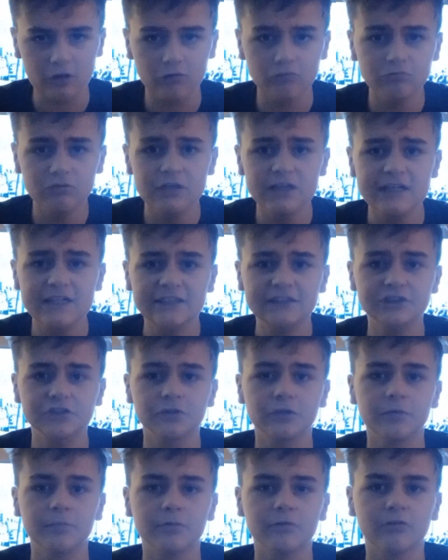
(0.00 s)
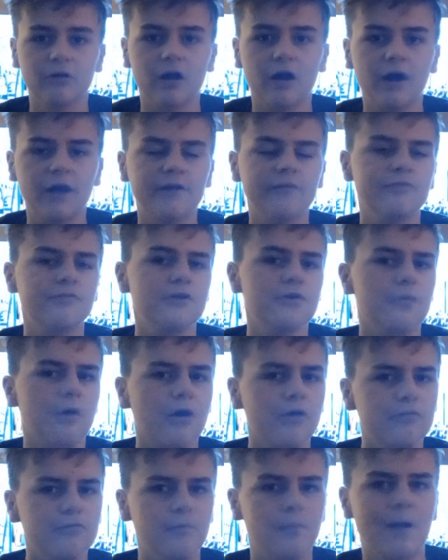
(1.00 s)
Really enjoyable ride, a few
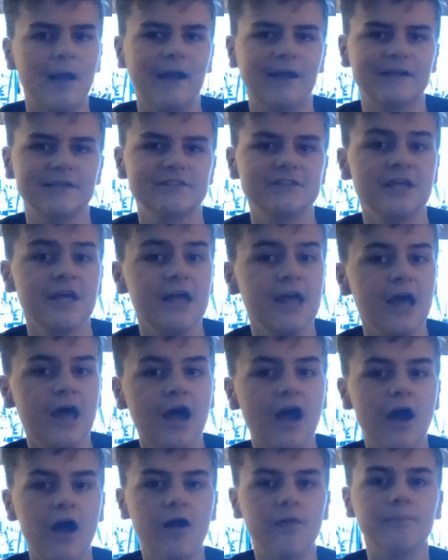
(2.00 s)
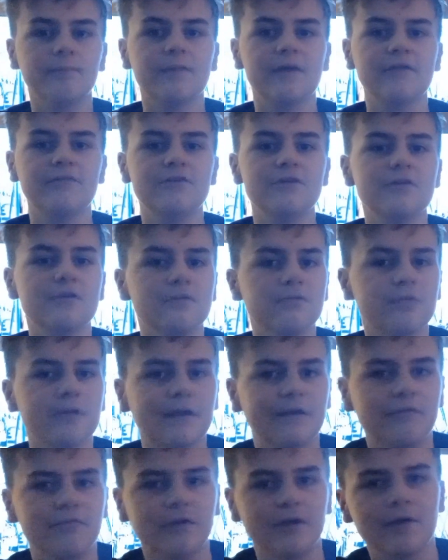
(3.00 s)
overbanks. If you can
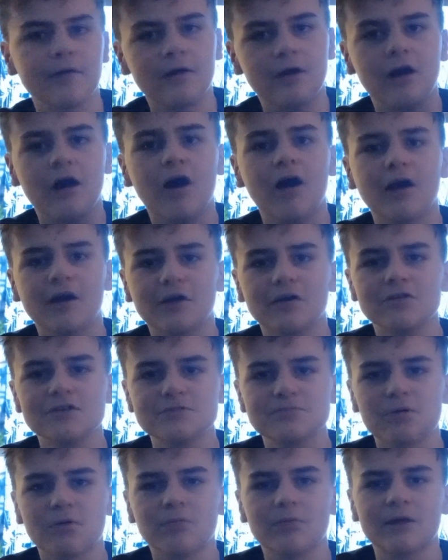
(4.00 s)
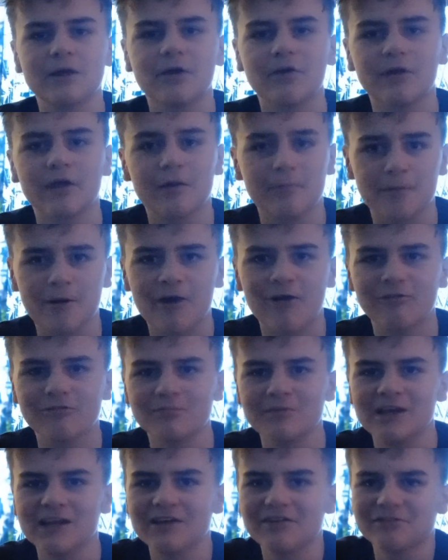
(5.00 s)
think of it, Icon's probably got it, apart
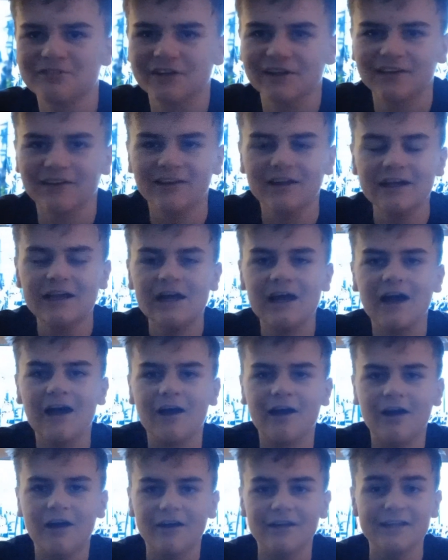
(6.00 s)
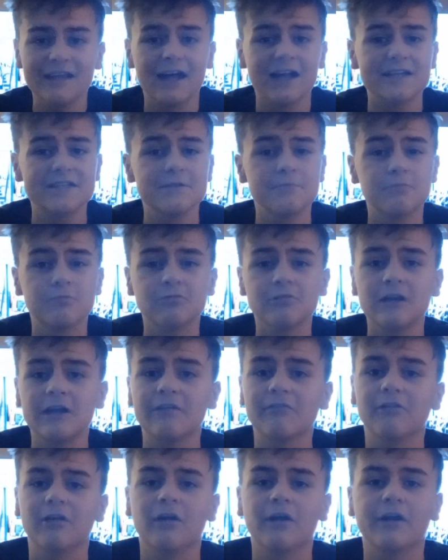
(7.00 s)
from a lift hill. Yeah, it's a
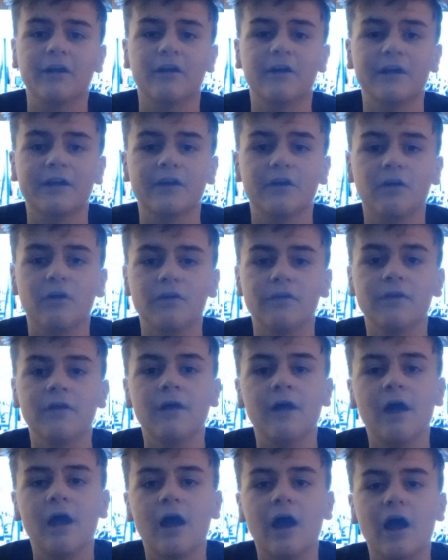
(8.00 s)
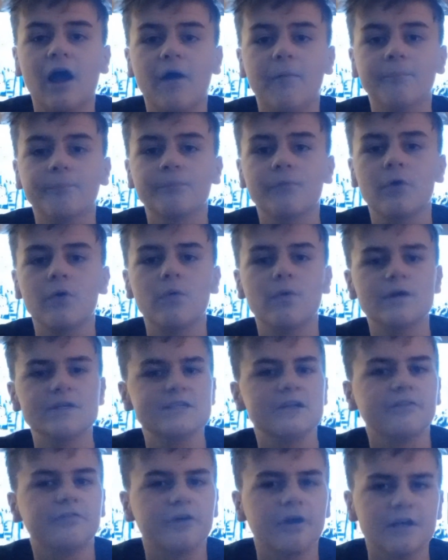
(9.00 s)
brilliant ride, Icon.
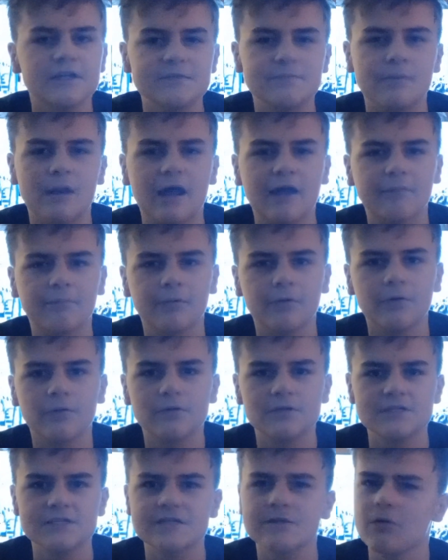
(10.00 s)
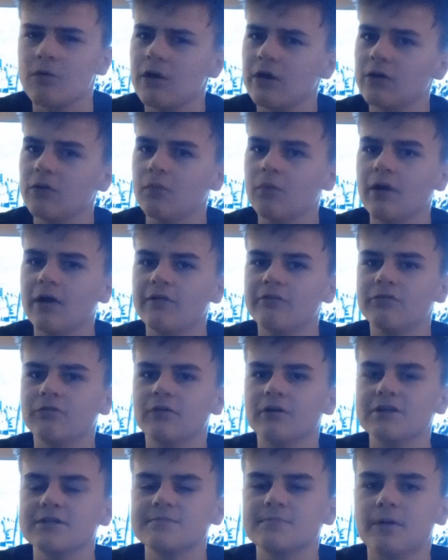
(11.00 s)
Always love going to Blackpool because it's quite a long way
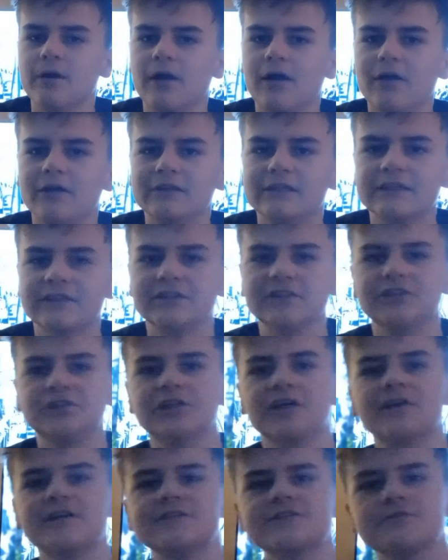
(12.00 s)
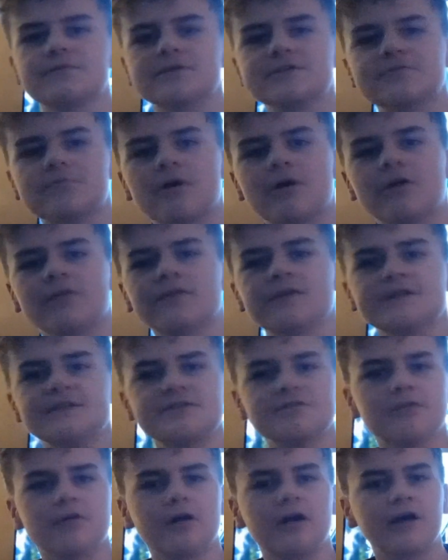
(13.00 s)
for us, but the journey's always worth it
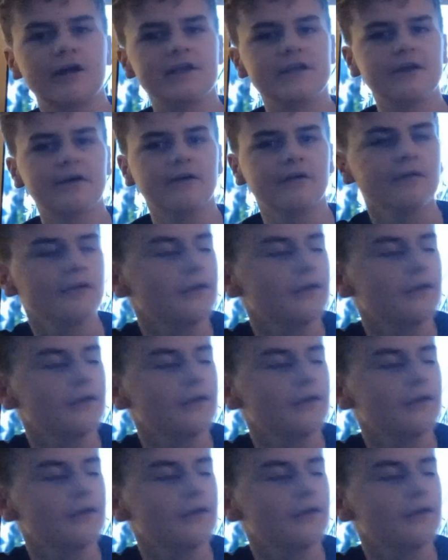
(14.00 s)
to ride